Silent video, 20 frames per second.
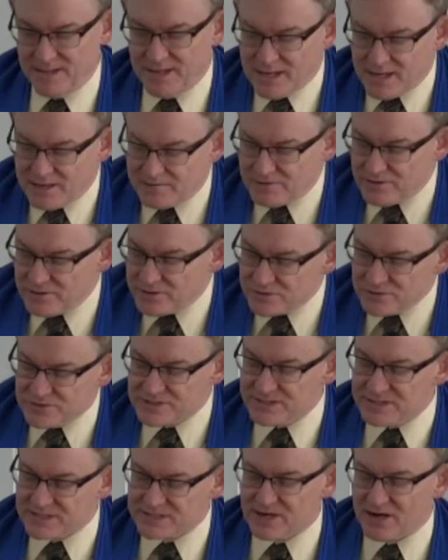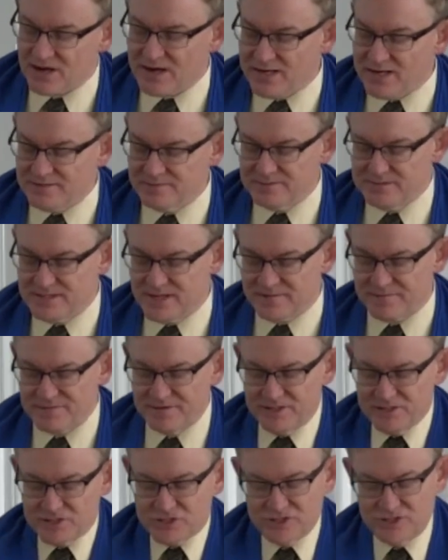If you use this kind of
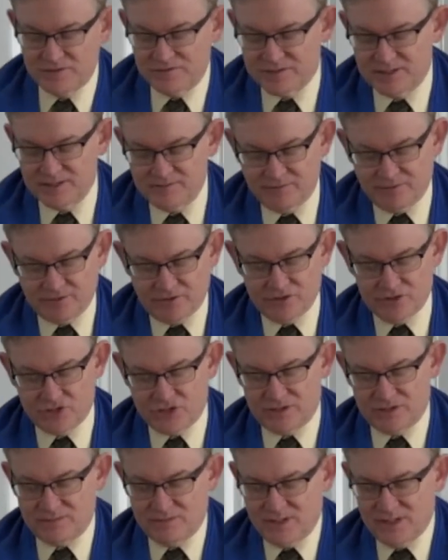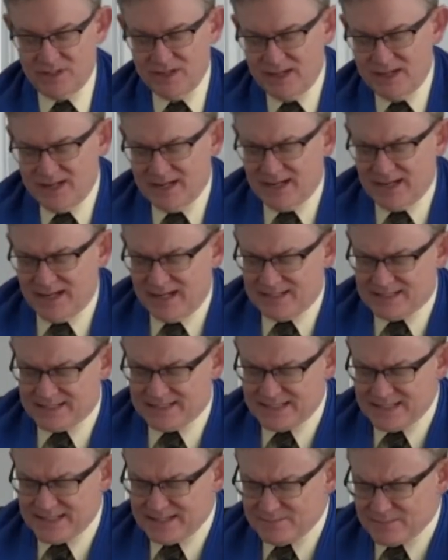definition of conversion, it
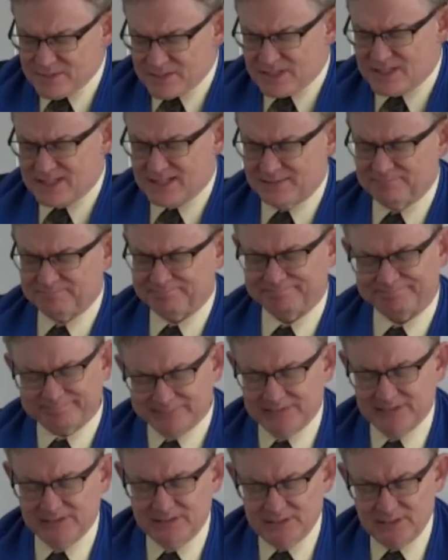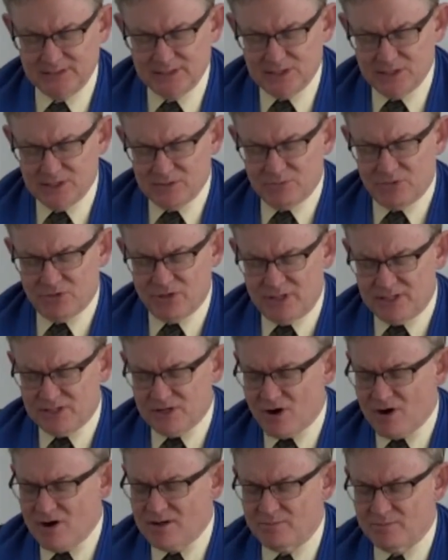seems pretty
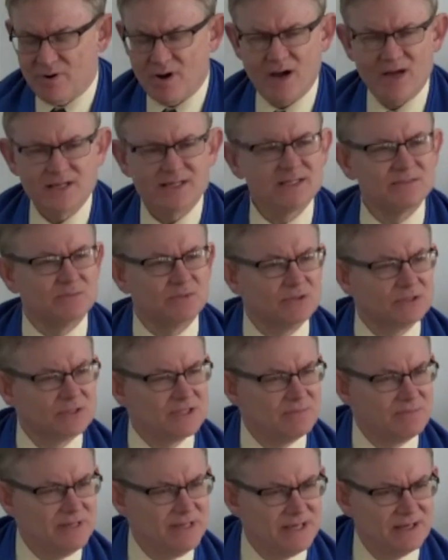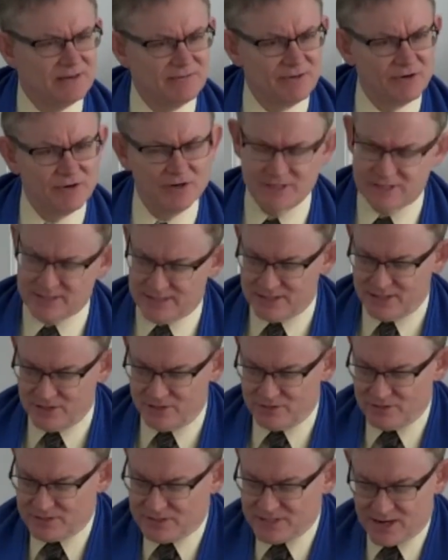darn impossible to be converted in
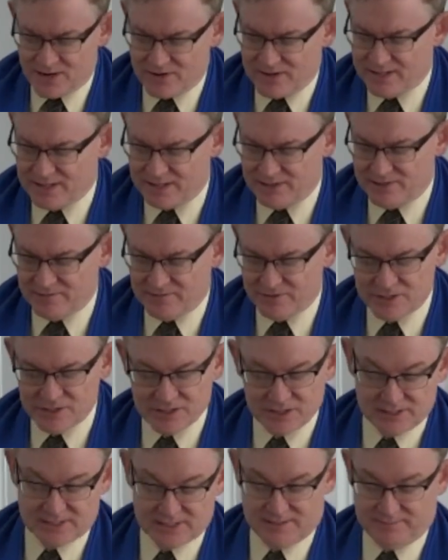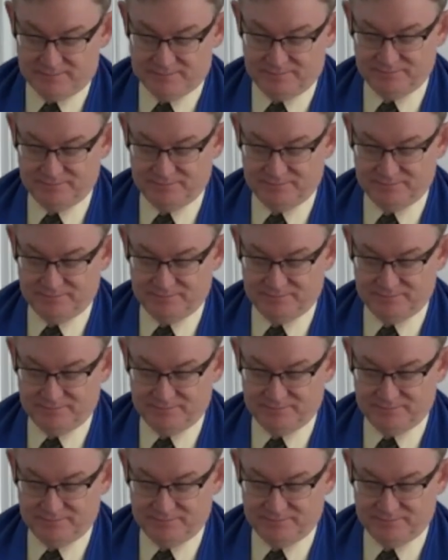Unitarian Universalism.